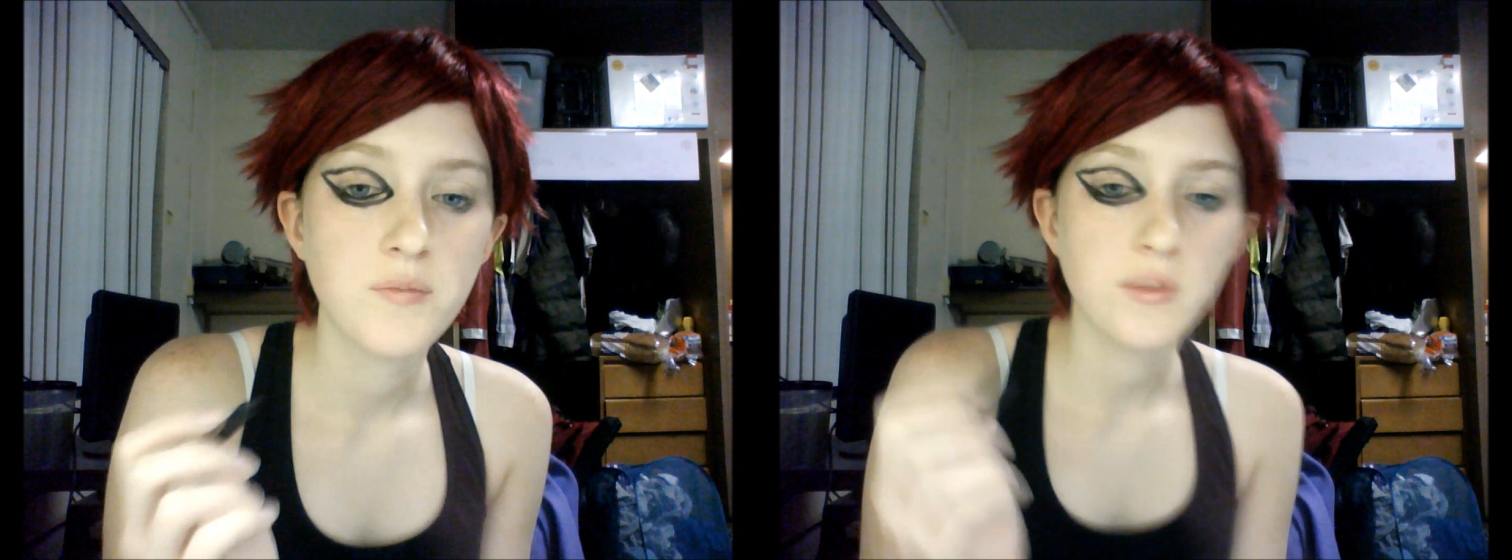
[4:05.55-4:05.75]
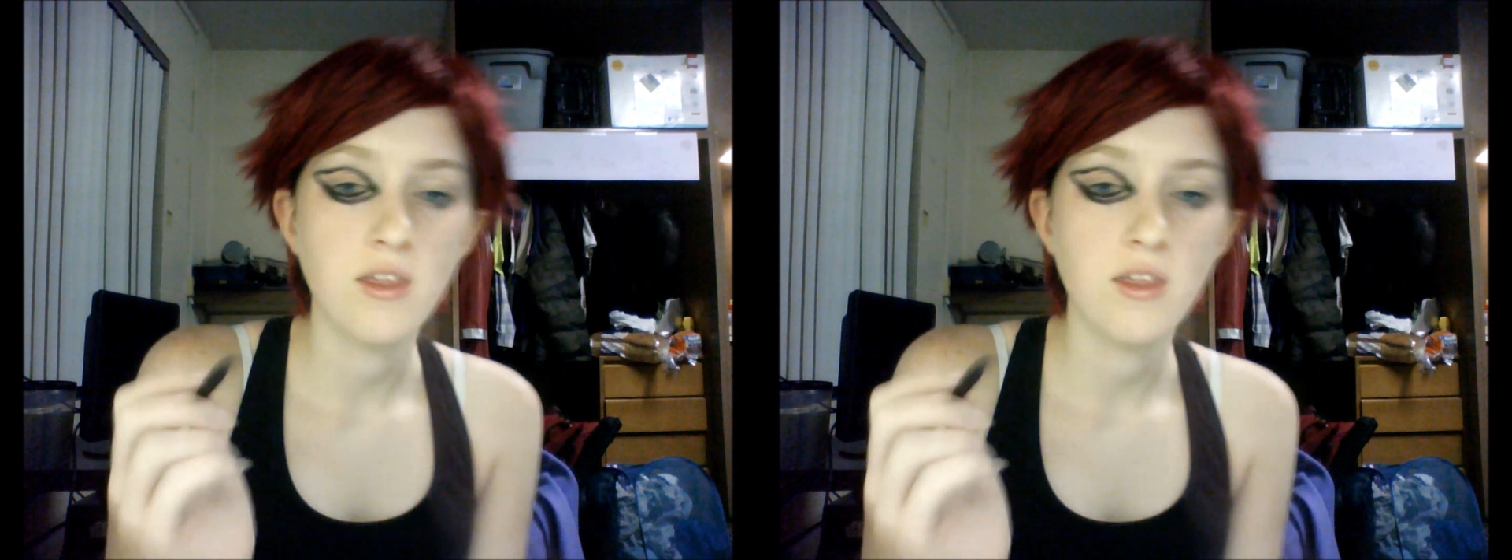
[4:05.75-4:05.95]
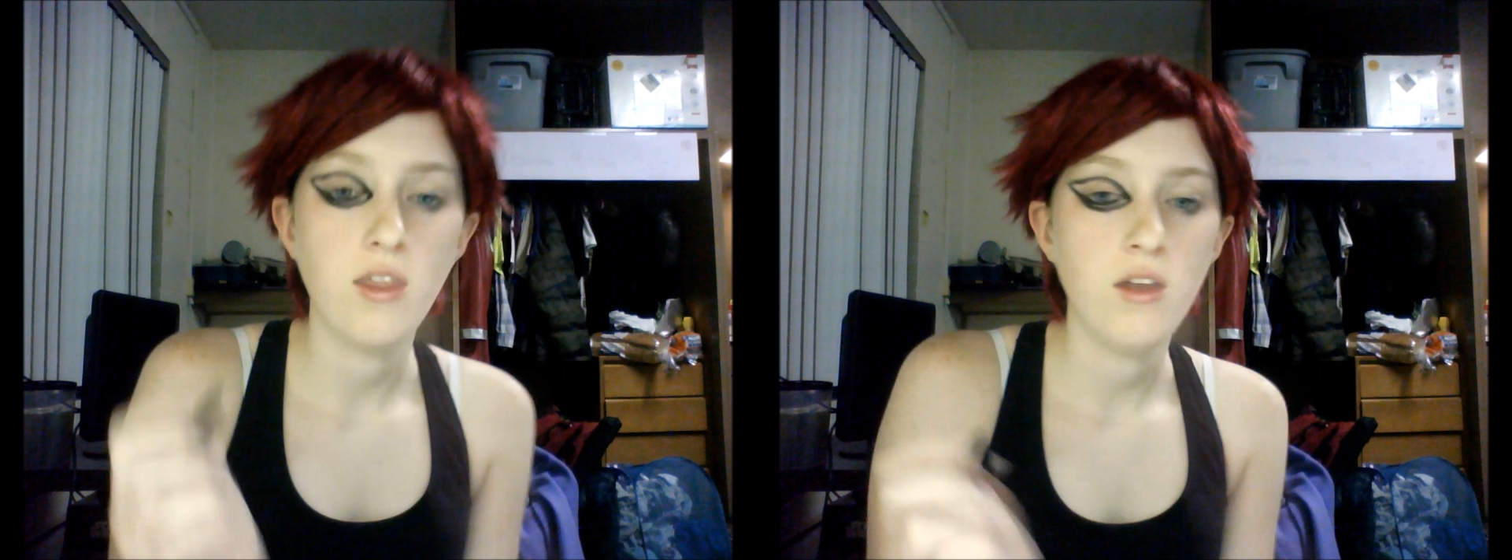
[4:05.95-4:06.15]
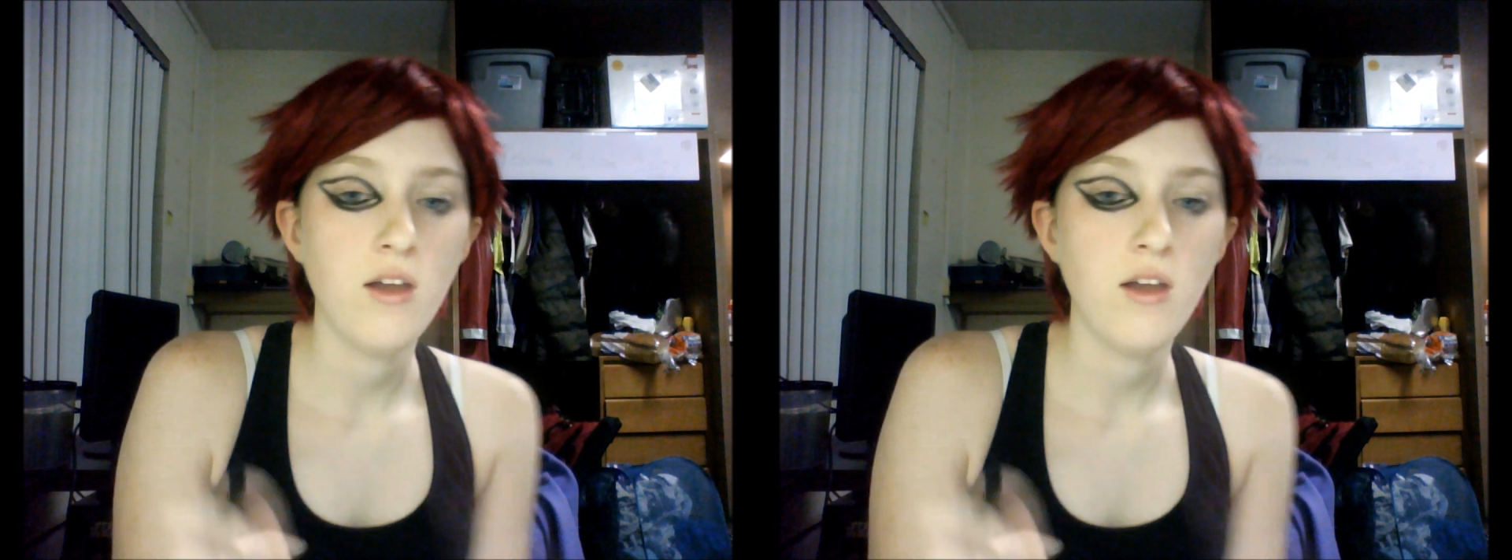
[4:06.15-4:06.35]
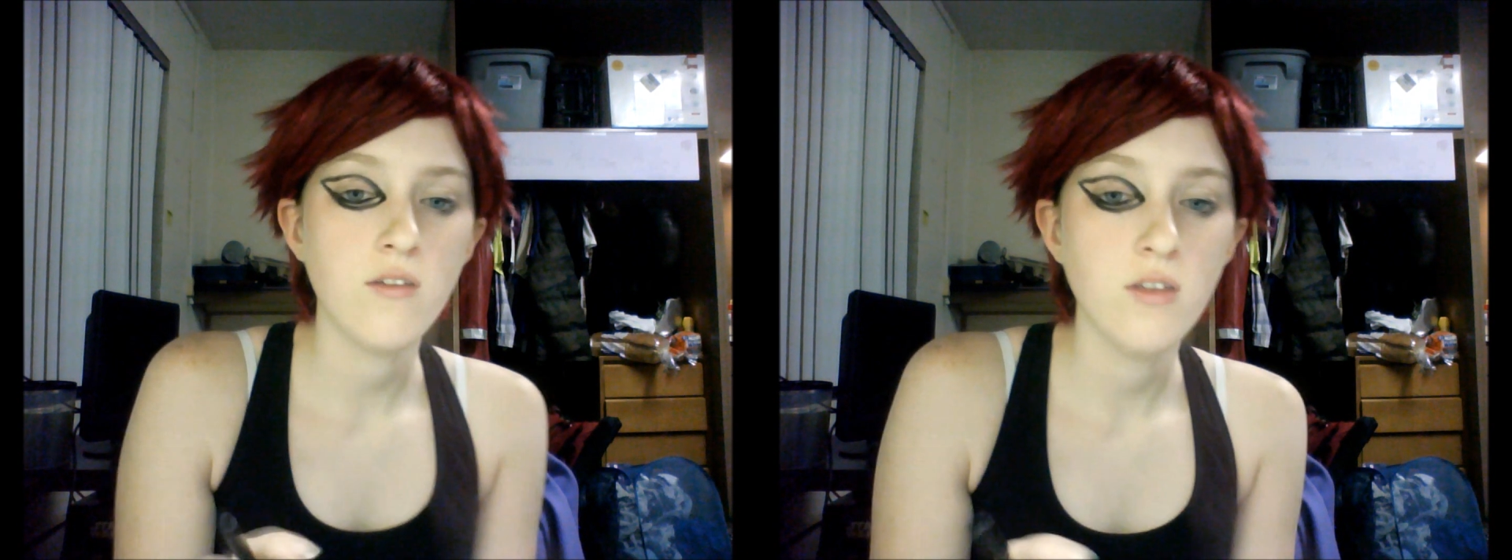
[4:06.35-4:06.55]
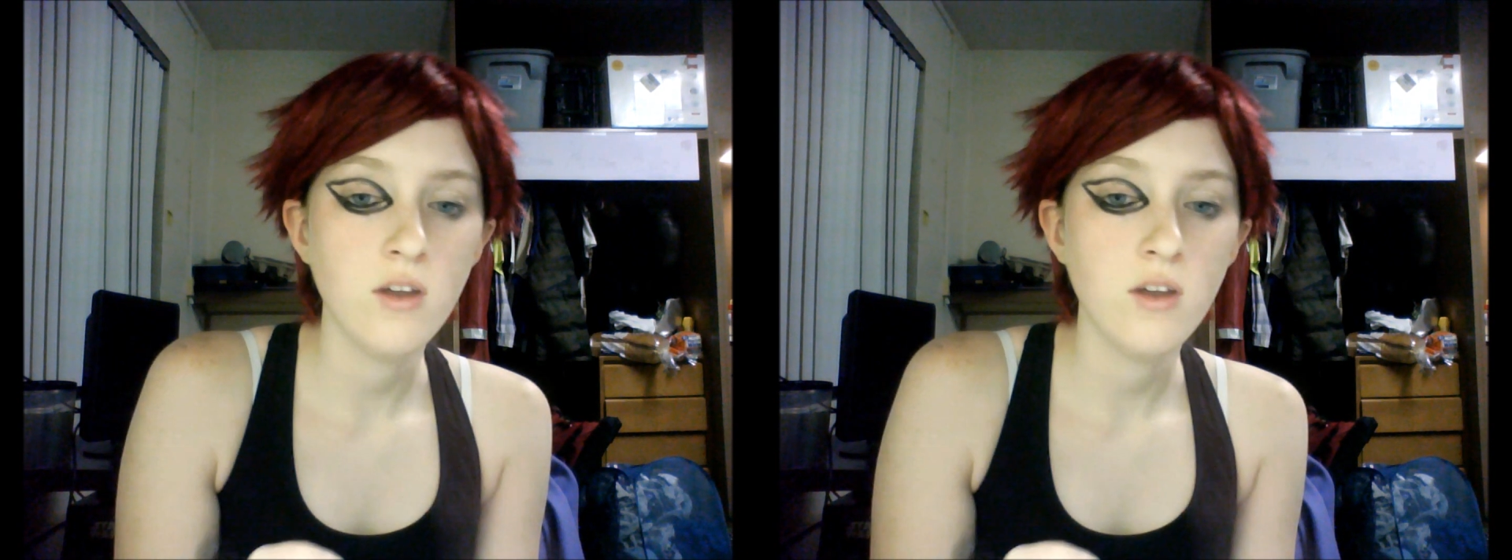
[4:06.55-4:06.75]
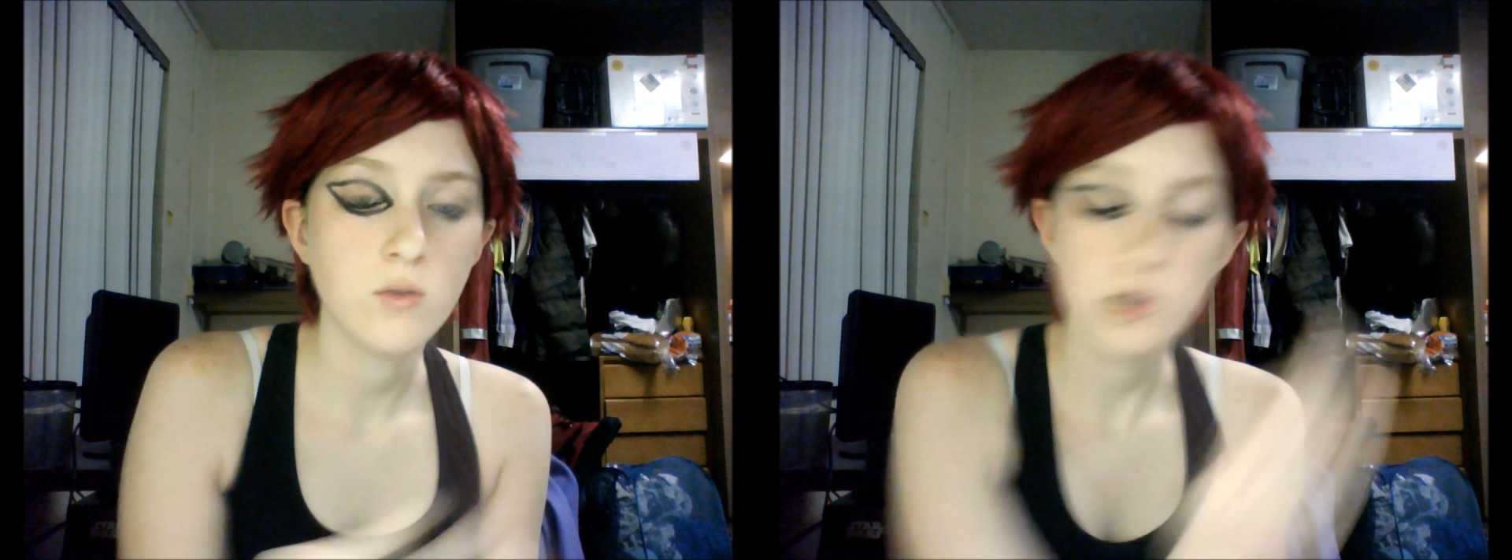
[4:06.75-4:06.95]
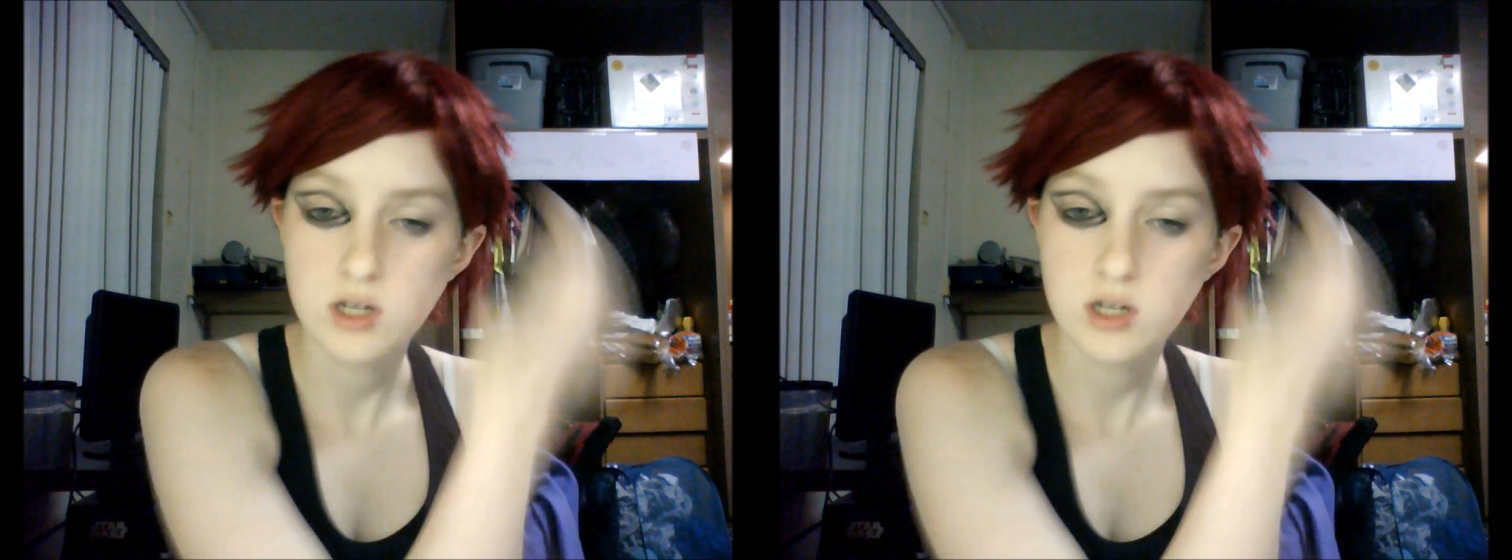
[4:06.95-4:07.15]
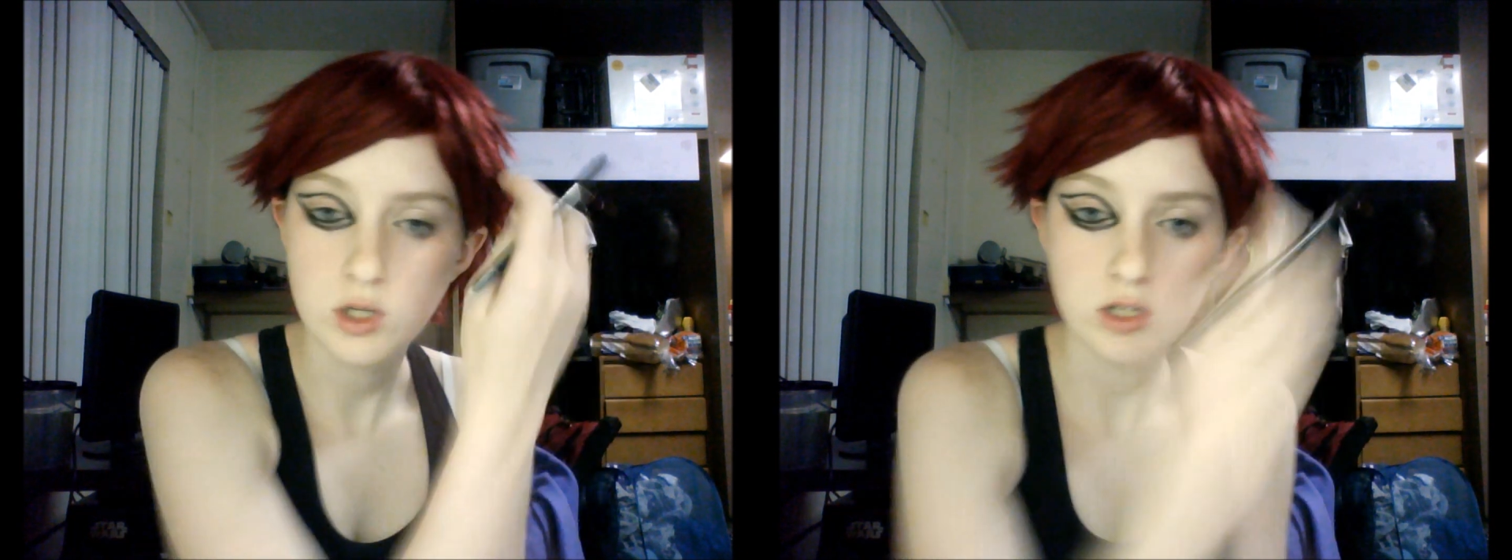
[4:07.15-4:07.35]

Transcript: And then after that I will try and do this,